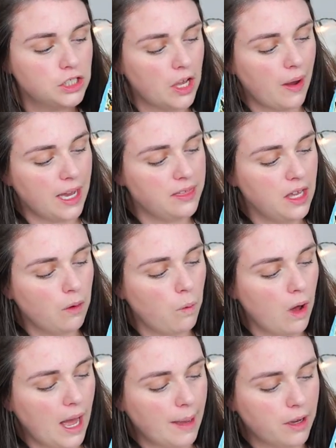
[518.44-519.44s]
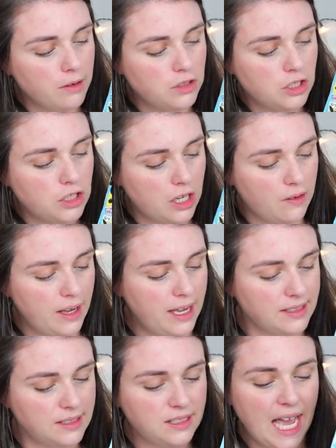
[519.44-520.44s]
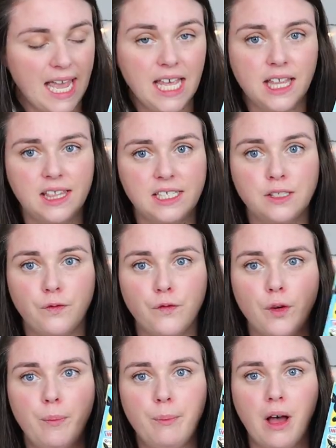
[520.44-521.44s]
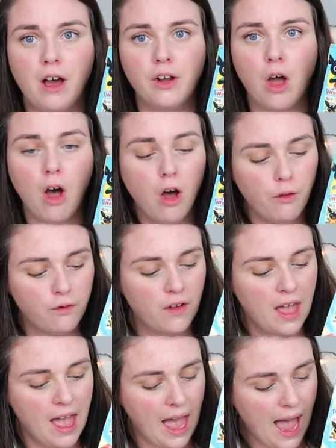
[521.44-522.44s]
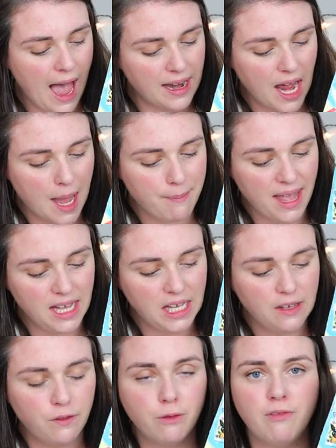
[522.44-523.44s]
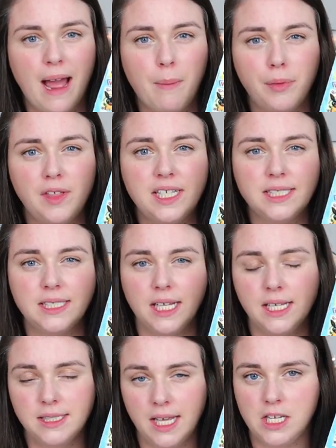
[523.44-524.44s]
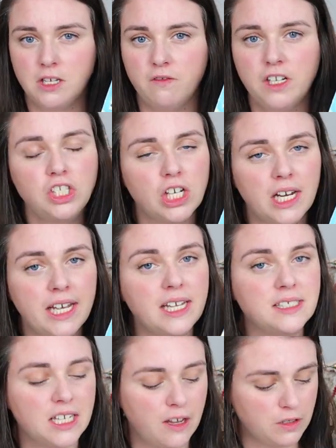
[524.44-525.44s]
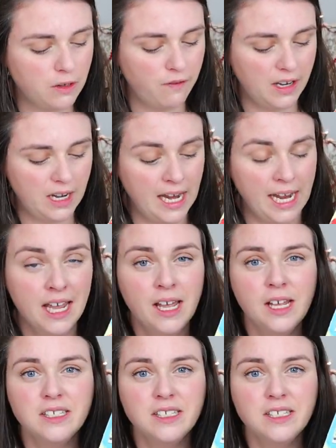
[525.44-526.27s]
So I think what I'm going to do is take this front part off, and I may even wrap these things individually to give to Finley.